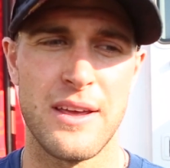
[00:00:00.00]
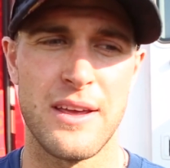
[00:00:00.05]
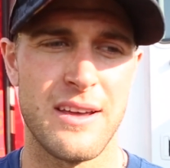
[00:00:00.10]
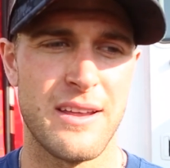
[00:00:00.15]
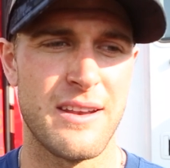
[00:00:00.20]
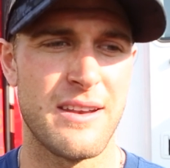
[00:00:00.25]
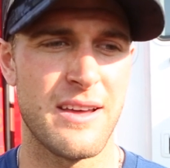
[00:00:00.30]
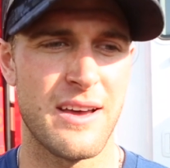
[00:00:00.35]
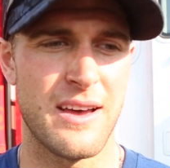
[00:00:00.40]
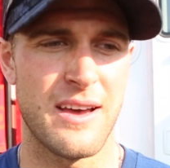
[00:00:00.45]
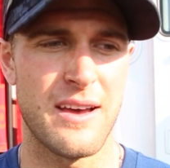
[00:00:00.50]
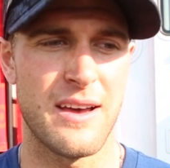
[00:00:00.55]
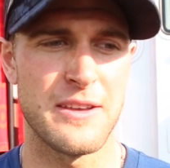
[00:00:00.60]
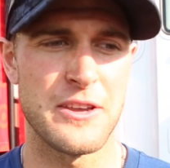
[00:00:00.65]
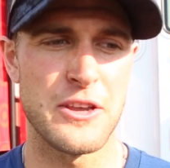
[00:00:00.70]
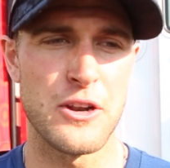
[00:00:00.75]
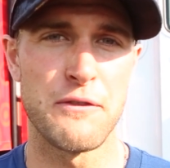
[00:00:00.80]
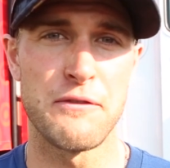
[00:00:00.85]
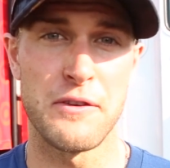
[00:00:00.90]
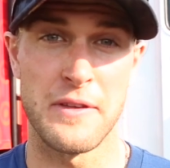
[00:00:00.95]

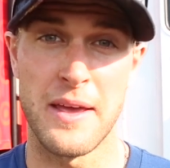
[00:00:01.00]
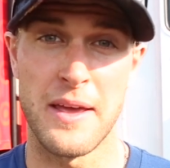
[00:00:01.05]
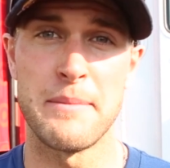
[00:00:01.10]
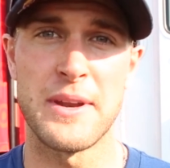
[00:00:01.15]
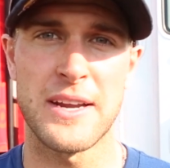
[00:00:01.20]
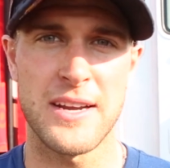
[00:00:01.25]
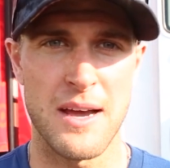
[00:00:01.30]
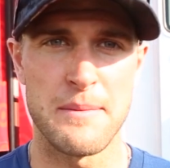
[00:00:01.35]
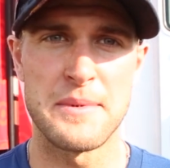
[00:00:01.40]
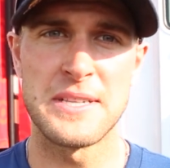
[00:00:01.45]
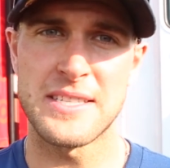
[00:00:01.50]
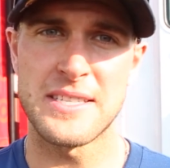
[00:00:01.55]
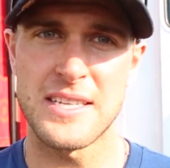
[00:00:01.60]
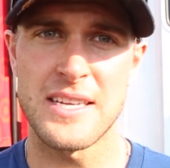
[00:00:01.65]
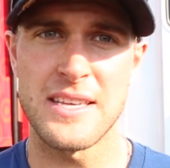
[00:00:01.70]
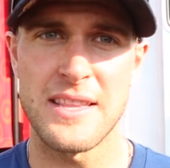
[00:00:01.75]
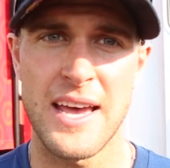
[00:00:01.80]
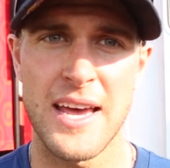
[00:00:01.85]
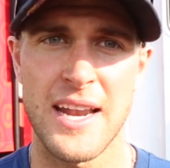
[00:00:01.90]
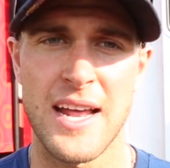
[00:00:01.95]
And, you know, for them to come and
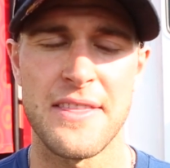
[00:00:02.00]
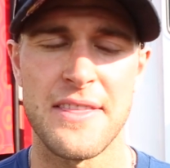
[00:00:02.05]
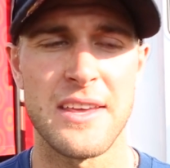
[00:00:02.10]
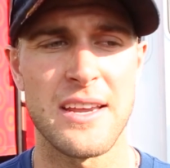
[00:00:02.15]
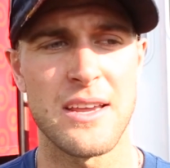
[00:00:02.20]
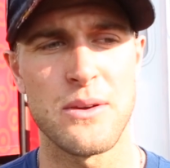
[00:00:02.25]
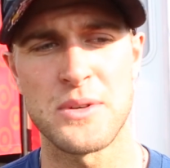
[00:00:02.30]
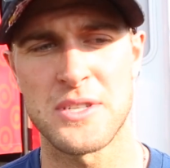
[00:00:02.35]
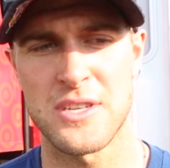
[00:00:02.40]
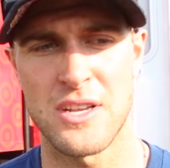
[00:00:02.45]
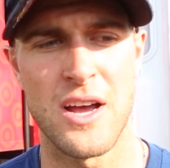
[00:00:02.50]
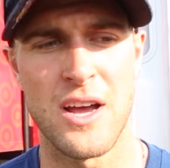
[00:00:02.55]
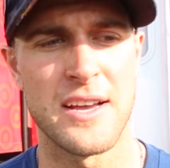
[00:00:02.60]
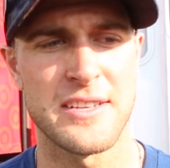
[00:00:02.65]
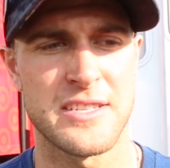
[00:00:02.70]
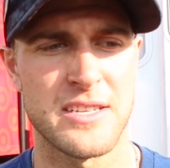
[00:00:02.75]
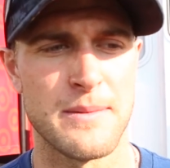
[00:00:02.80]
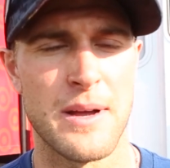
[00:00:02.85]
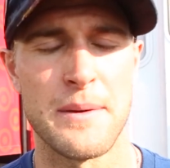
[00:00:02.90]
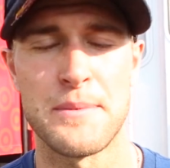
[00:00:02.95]
see that, I think it was an
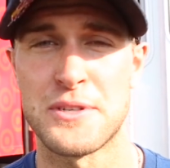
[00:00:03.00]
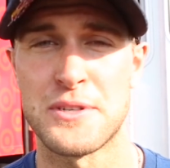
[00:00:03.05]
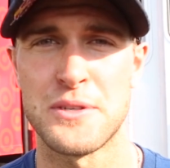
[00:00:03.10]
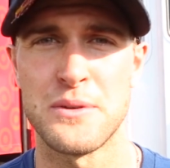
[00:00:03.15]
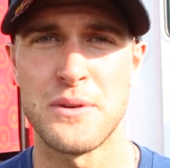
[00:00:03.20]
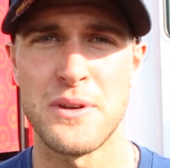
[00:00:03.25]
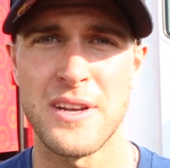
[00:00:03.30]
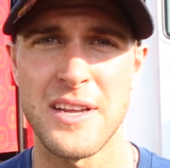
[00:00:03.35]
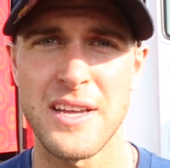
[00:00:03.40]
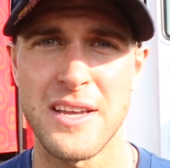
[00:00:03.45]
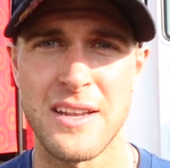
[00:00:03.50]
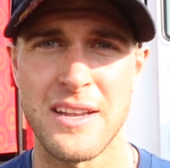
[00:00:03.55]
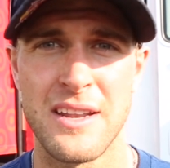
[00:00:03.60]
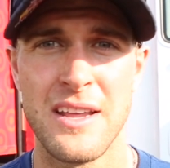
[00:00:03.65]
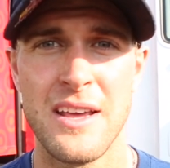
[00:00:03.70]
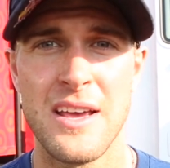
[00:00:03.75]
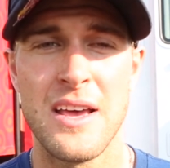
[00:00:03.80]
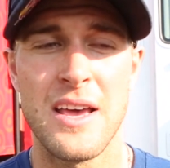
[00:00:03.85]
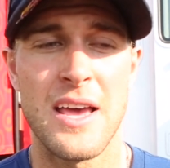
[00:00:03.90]
awesome opportunity. And